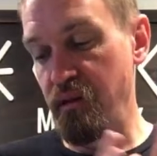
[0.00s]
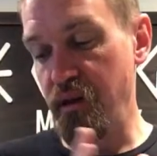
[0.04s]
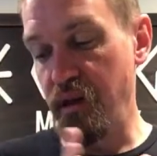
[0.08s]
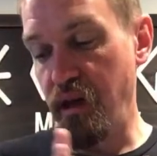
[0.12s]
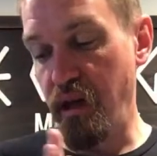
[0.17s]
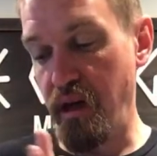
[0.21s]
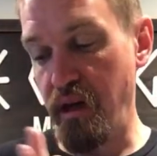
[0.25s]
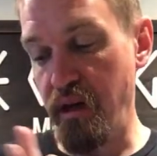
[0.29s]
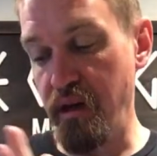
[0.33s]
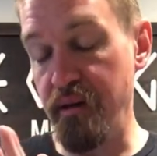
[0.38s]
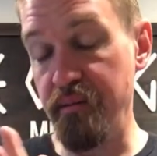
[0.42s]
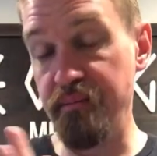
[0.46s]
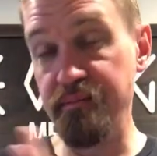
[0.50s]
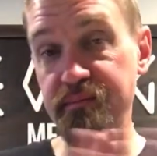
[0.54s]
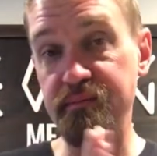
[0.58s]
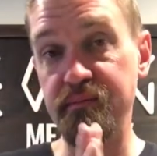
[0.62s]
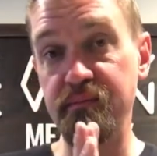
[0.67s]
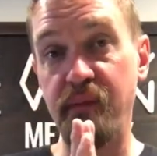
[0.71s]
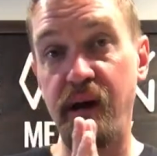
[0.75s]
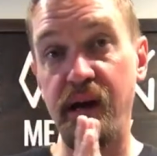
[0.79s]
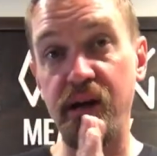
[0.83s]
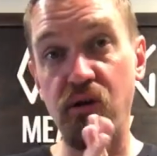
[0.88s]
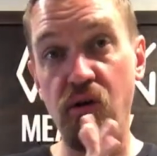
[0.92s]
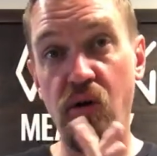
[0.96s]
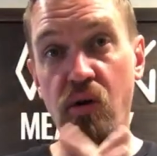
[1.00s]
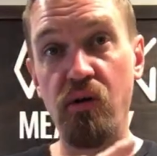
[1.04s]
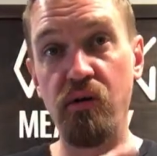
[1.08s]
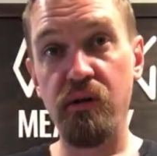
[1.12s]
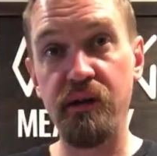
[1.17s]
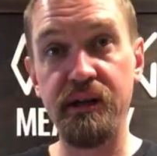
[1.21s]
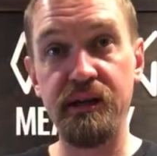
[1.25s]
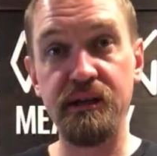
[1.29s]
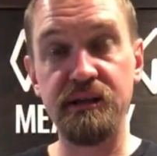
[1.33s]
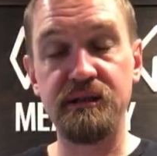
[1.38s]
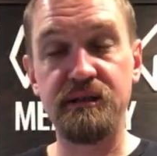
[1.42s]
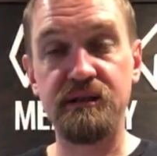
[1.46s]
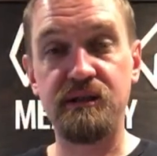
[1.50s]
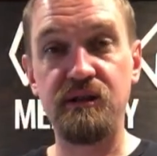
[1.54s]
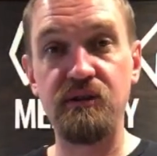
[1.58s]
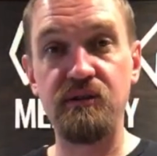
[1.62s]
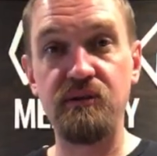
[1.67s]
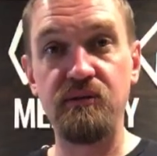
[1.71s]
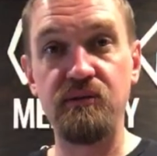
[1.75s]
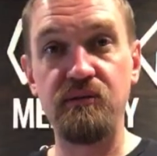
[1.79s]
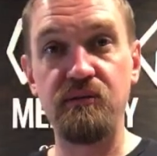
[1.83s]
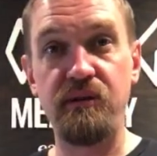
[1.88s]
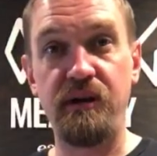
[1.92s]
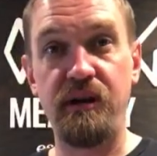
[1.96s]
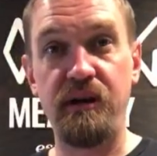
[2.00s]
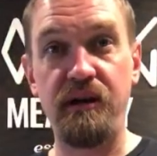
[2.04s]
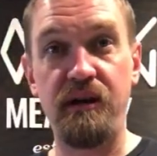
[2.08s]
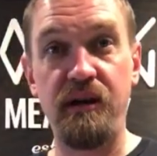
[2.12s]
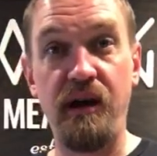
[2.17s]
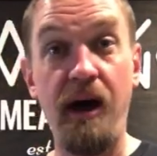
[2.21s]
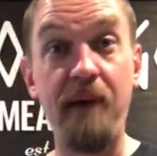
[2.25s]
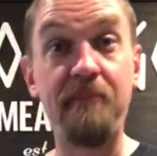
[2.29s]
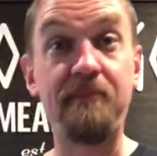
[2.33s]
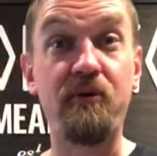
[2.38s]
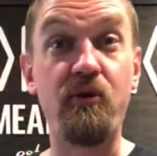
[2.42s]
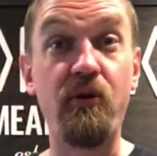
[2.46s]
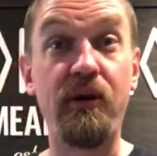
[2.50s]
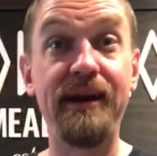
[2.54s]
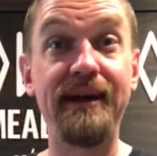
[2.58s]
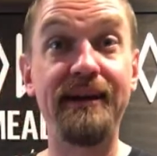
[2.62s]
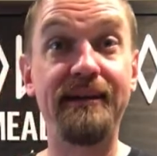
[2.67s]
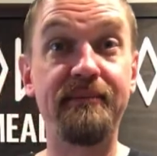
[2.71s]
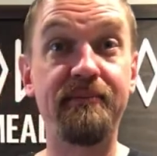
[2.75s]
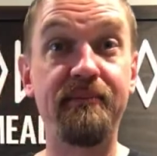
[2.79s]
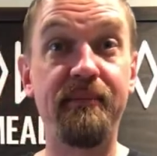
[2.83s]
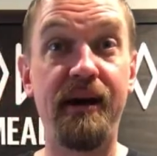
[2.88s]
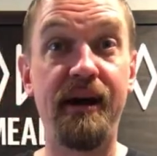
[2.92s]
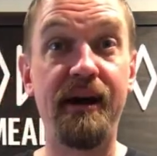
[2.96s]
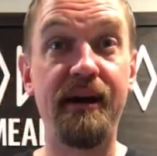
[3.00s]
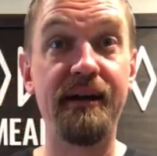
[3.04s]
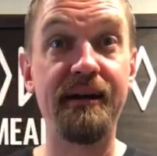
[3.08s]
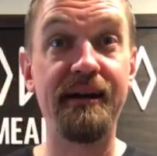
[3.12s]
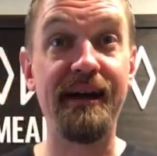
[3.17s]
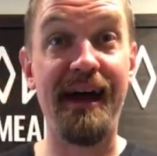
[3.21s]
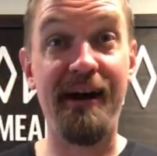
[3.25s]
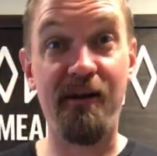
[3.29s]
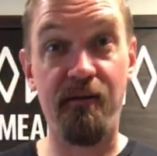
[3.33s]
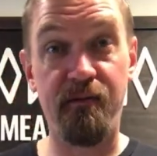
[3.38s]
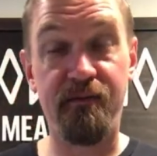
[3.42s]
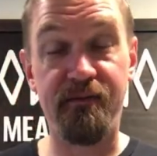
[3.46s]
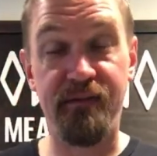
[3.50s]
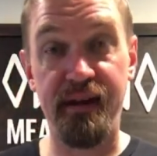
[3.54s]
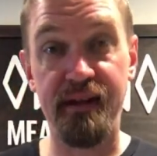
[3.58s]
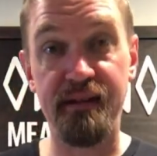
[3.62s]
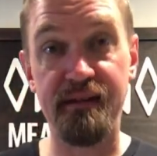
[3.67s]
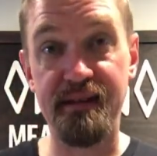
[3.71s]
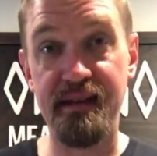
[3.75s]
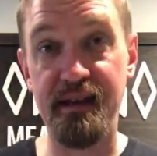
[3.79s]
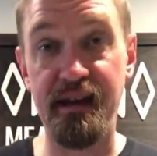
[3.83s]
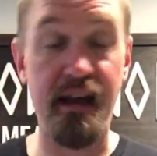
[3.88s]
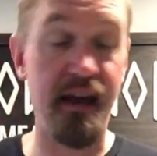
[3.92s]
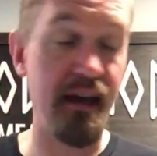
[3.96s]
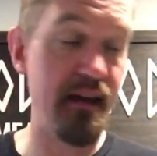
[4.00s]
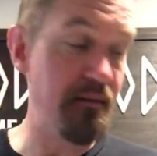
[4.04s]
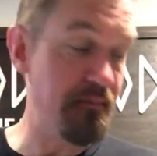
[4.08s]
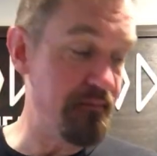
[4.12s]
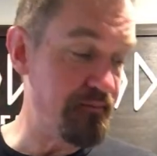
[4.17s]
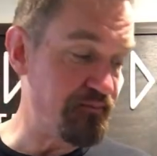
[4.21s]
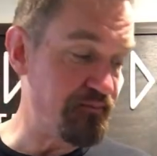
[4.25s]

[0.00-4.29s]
My goal is to upgrade my outfit today.